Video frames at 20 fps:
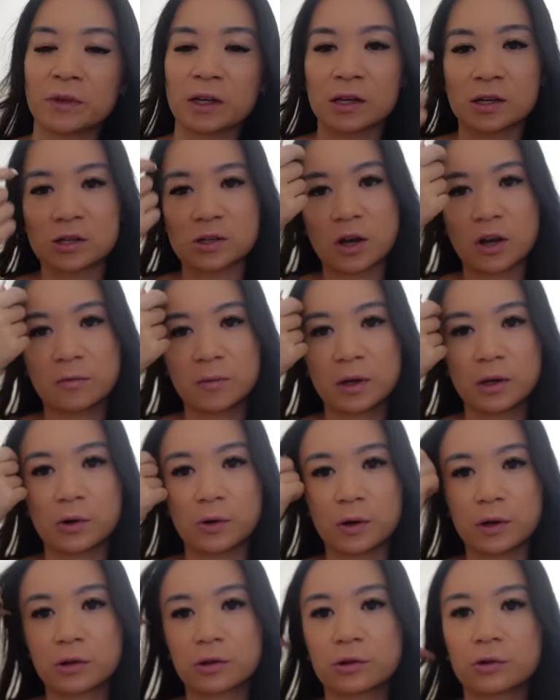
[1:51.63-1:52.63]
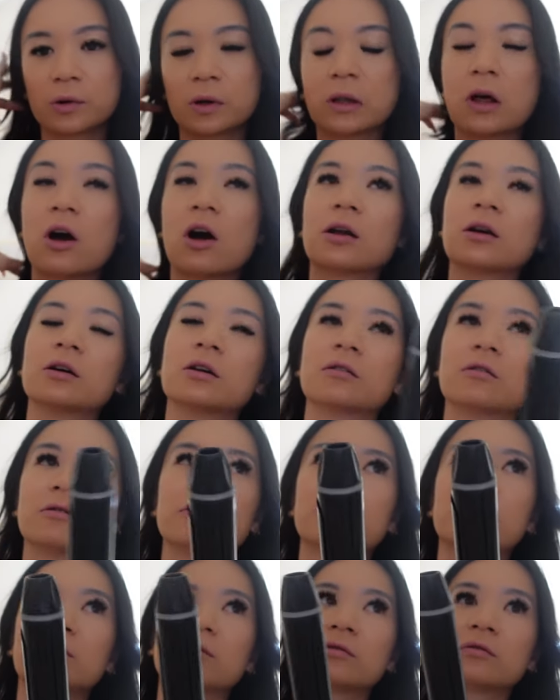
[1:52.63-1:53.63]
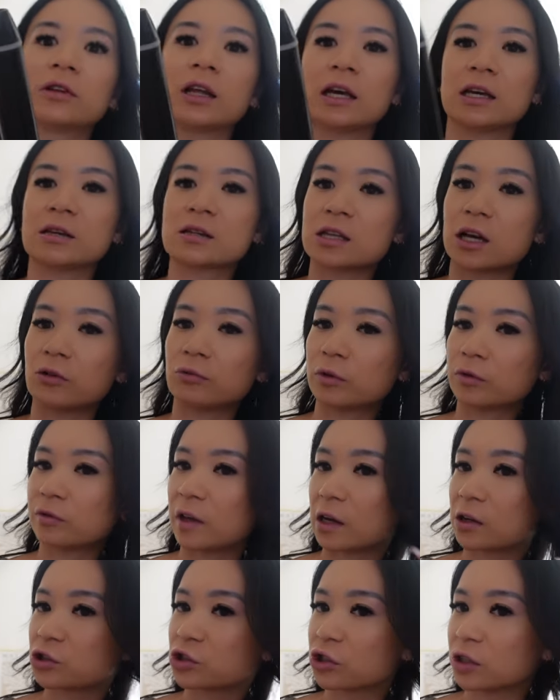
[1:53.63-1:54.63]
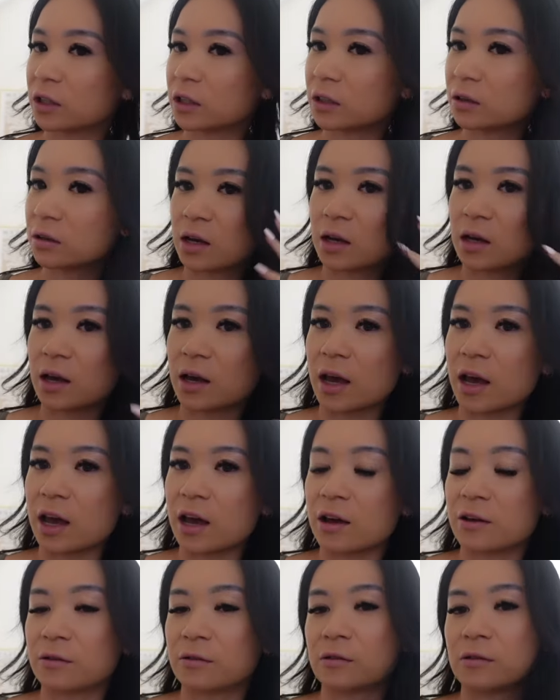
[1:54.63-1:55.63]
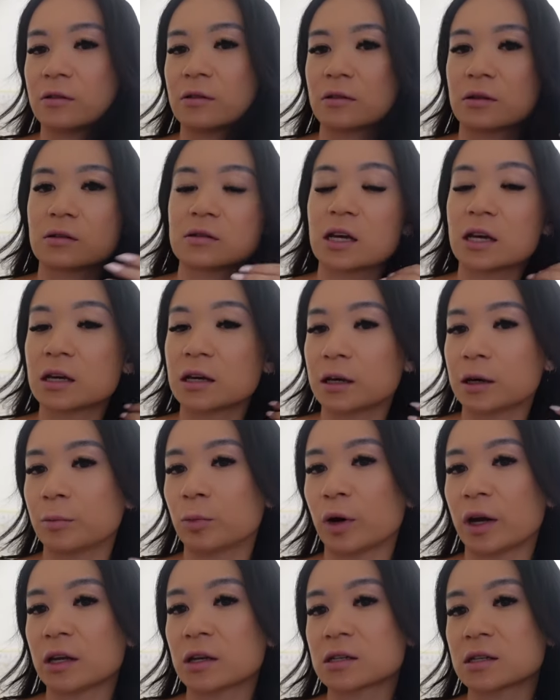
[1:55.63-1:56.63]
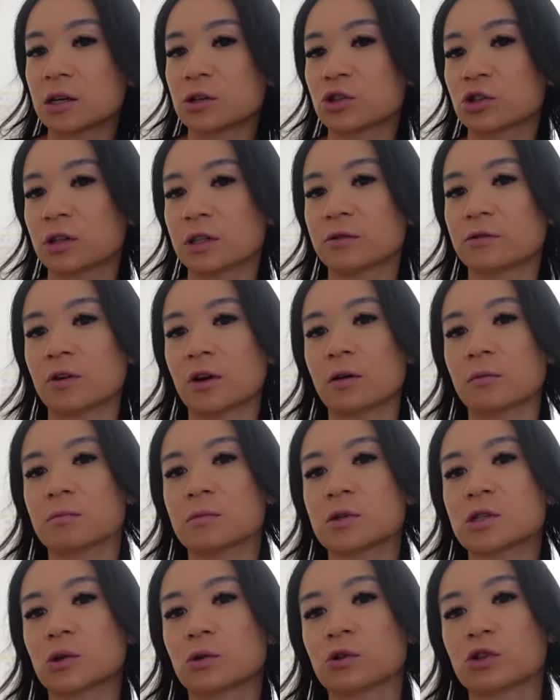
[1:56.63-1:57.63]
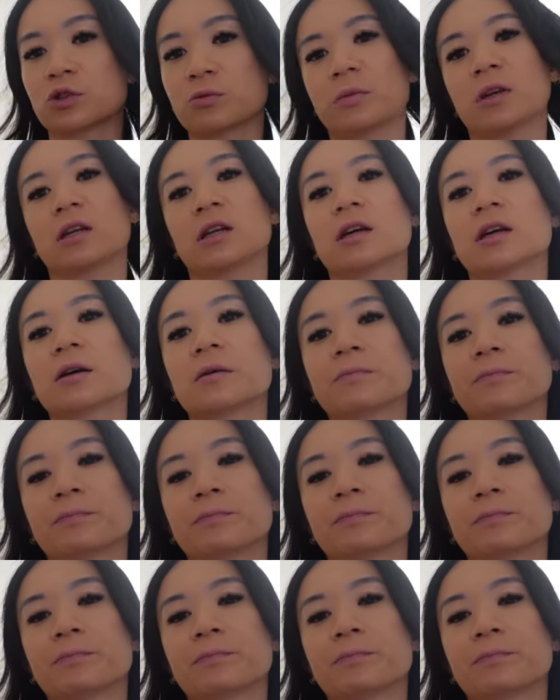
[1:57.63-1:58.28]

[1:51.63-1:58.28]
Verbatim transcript: So I've been going through a lot of like self reflection and taking a break essentially from social media.